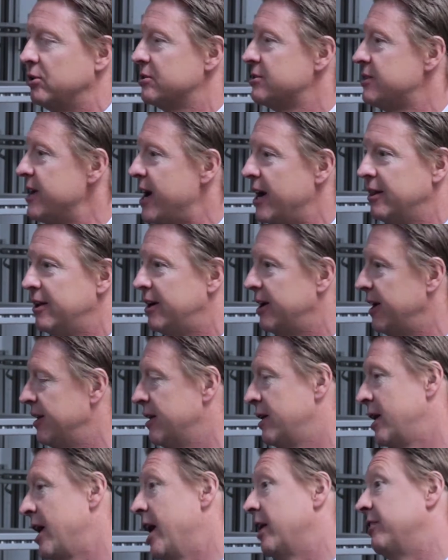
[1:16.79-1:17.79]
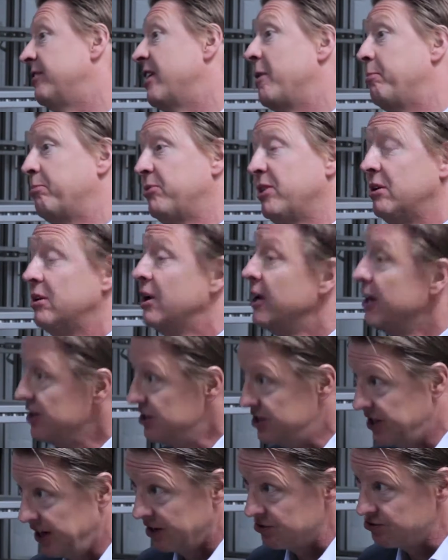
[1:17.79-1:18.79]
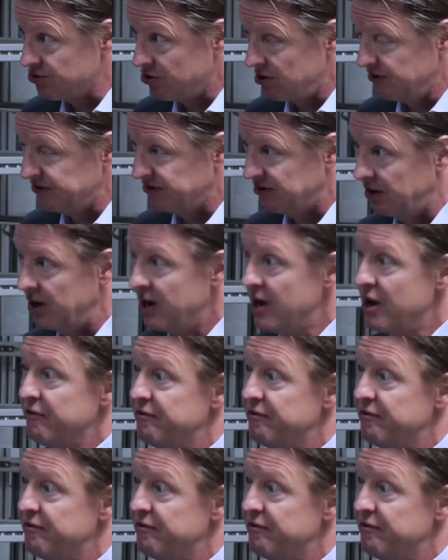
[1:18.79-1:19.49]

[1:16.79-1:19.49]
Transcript: as standard and adopted years after.